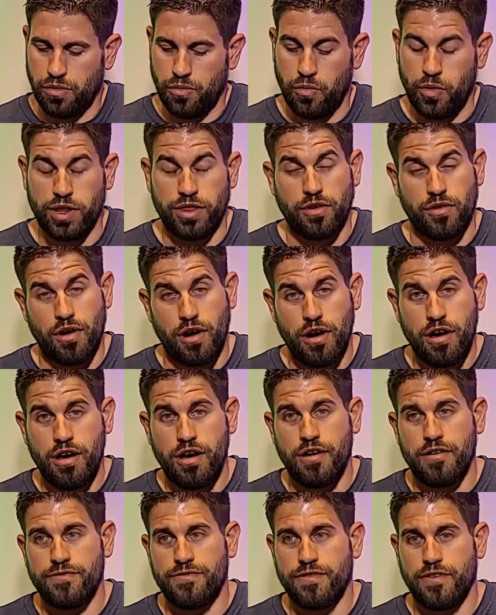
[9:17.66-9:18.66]
when they're
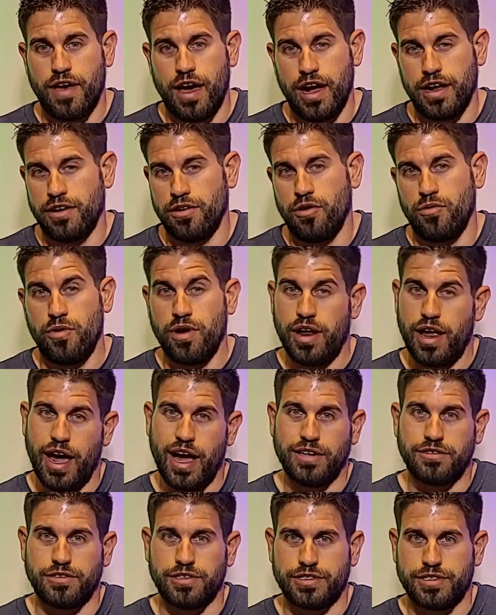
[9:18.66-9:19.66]
off, I know what
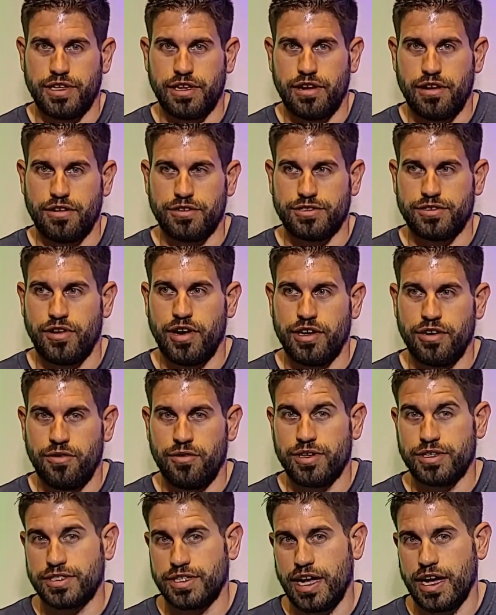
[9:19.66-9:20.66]
address they are, so I know
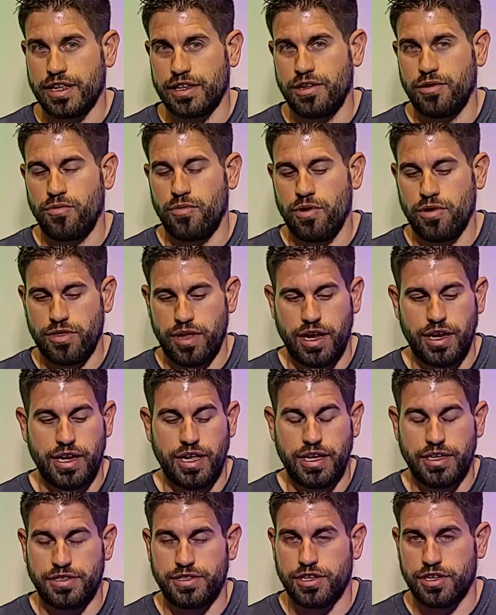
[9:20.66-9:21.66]
exactly where they
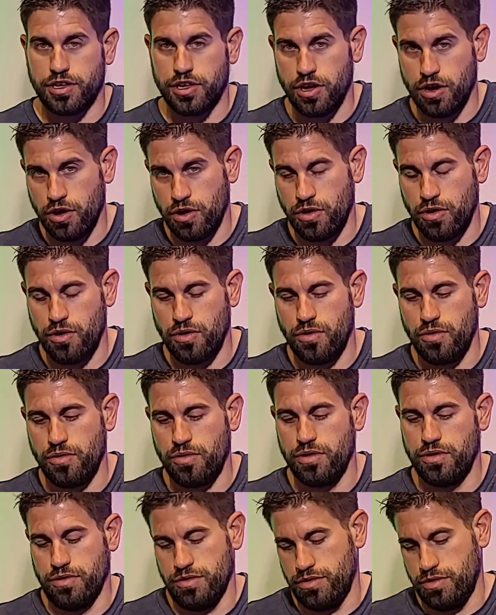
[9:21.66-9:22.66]
need to go
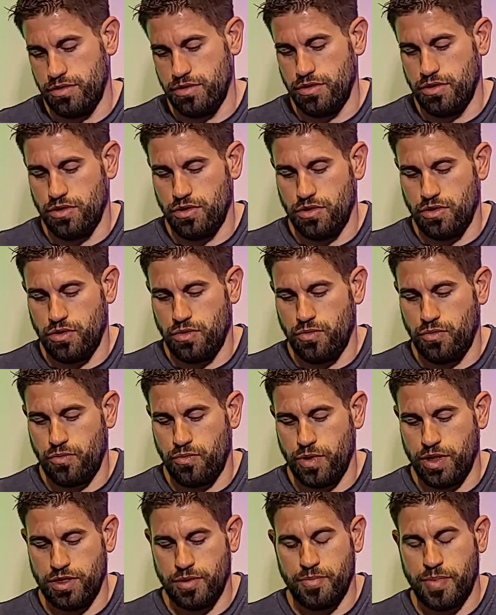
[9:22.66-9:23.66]

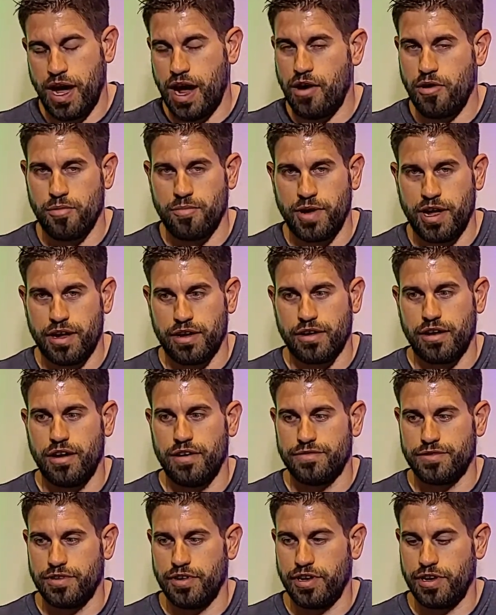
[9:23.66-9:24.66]
with the power being
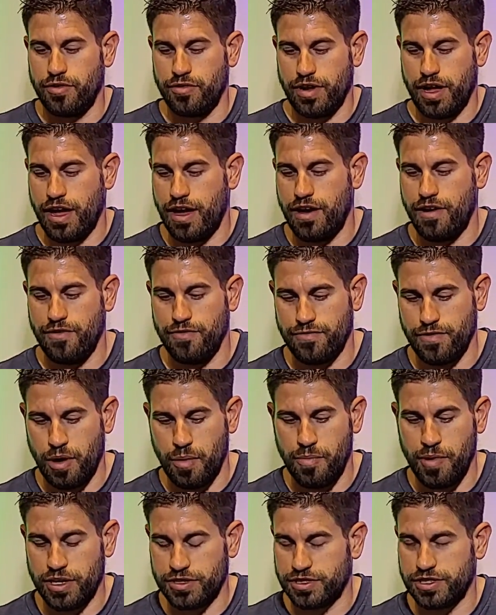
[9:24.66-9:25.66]
off, so I don't have a
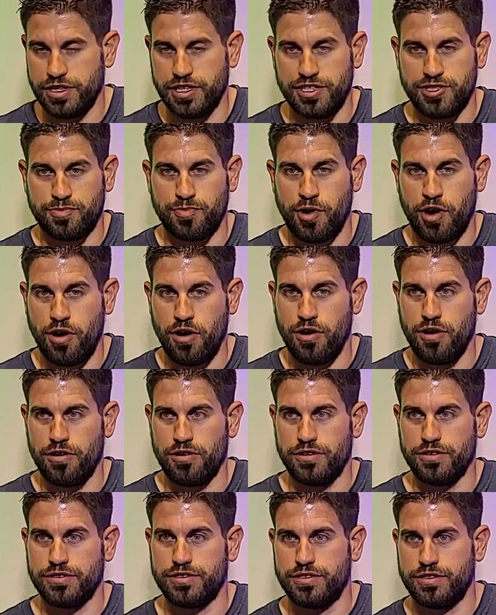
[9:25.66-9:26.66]
bunch of these
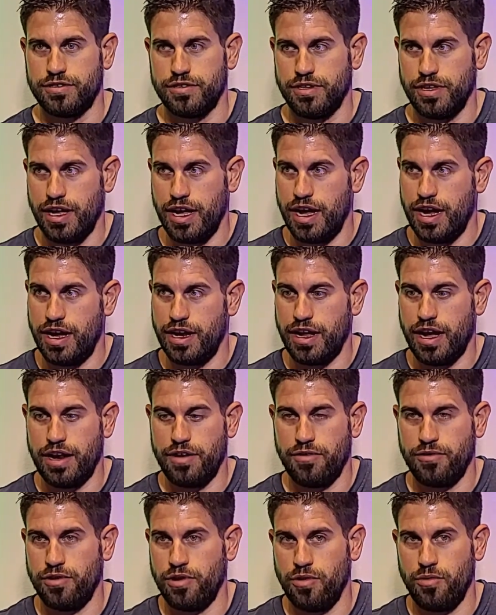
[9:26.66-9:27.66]
PARs and I
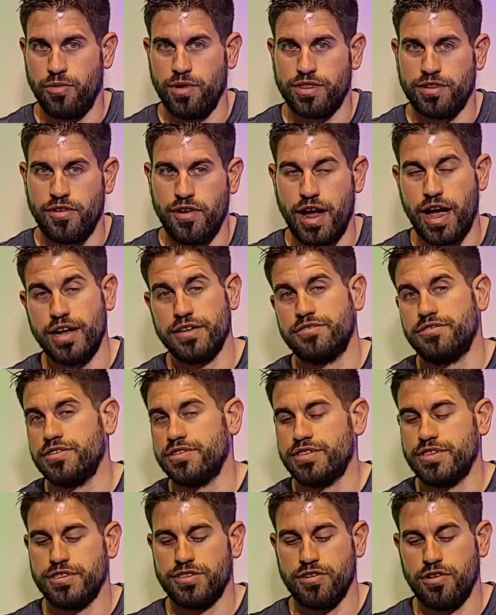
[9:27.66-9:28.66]
don't know what their
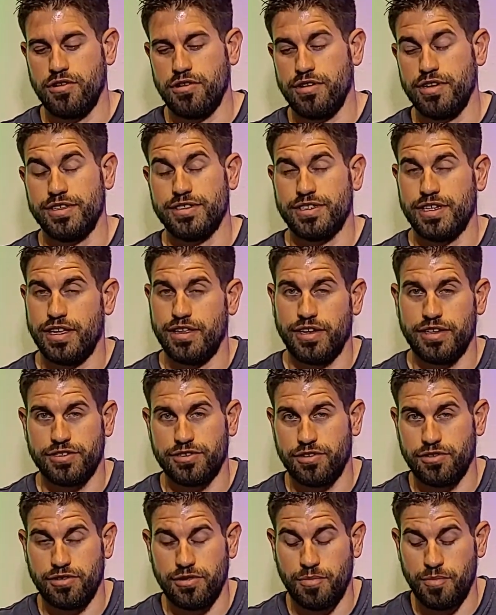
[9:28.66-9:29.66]
addresses are until I
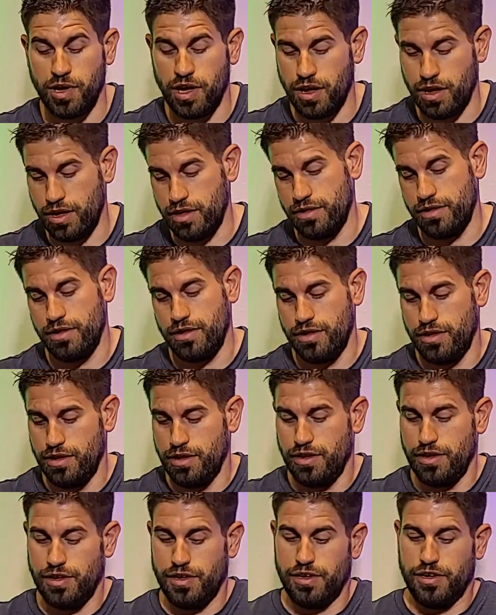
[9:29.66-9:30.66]
turn them on.
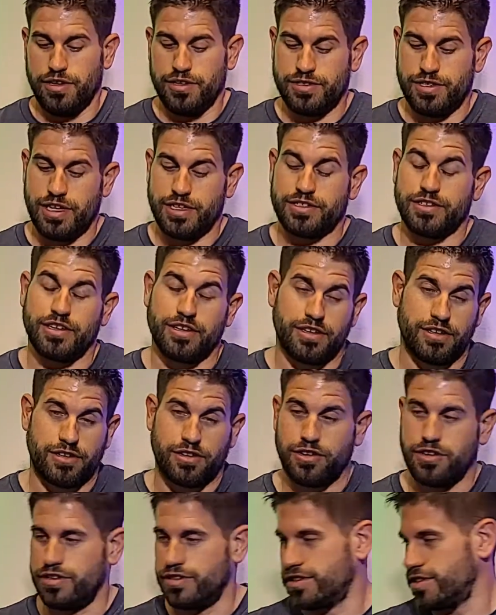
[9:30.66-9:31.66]
So that's a
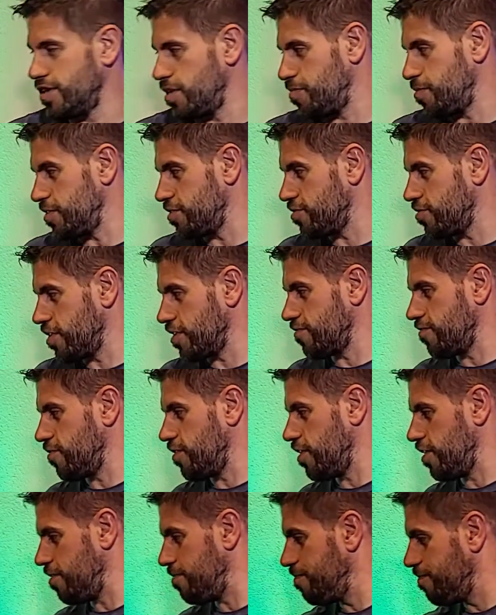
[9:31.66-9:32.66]
good tip and trick for
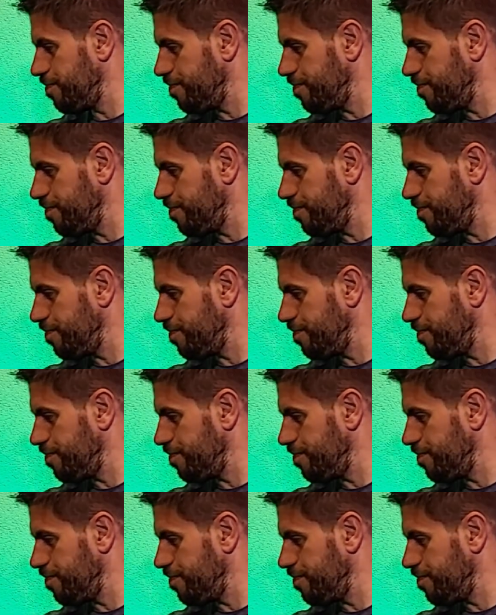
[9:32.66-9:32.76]
you.